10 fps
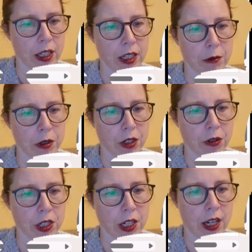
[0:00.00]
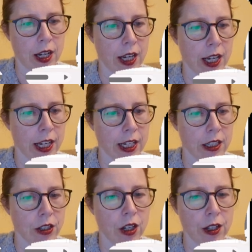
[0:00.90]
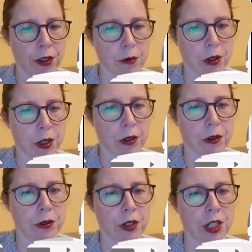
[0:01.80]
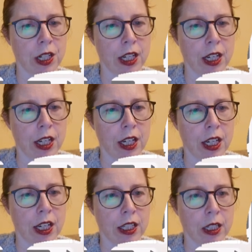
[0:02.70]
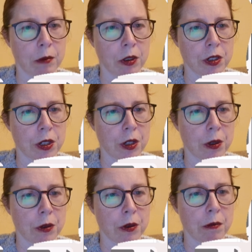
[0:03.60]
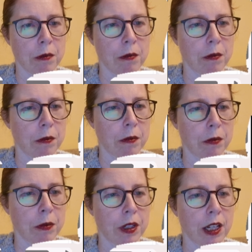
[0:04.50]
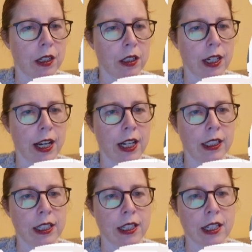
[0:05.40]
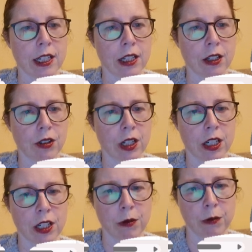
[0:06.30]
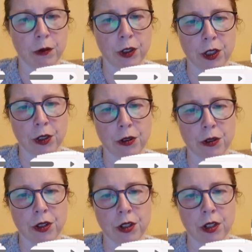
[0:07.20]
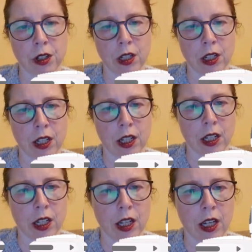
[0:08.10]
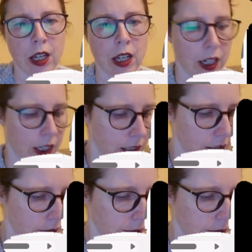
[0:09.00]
and I'm just going to hide all the rows, and then I'm going to go put that on Alice, go custom views, add.